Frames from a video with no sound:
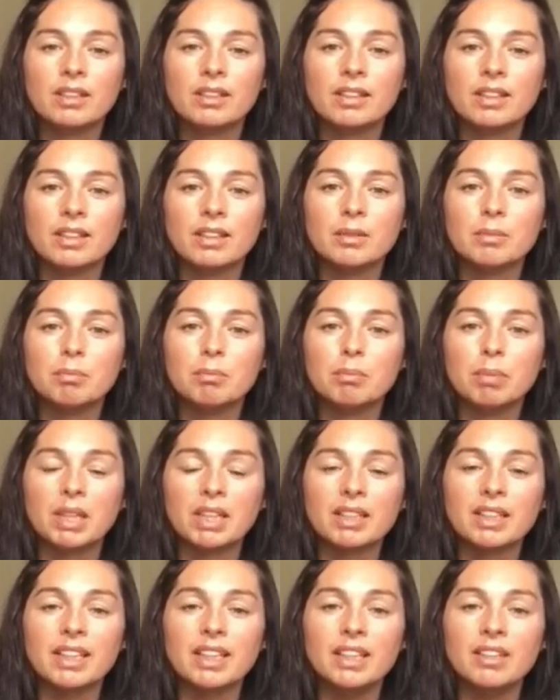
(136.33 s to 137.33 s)
to
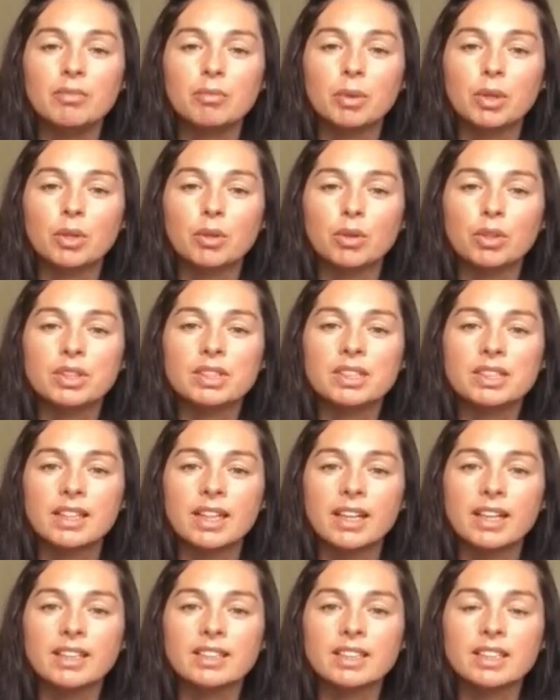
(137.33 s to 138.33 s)
believe what God
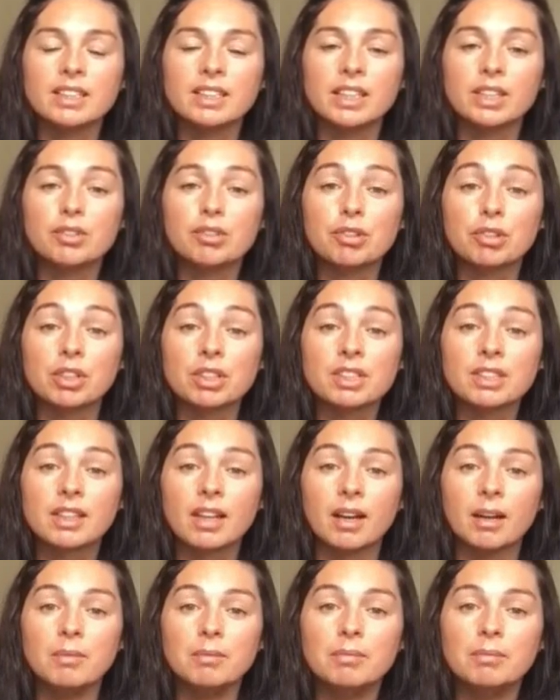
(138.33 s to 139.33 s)
says and to trust
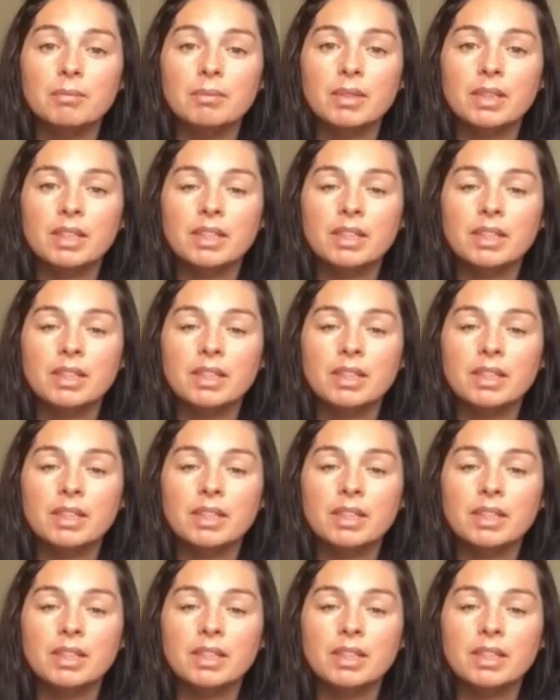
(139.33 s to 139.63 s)
him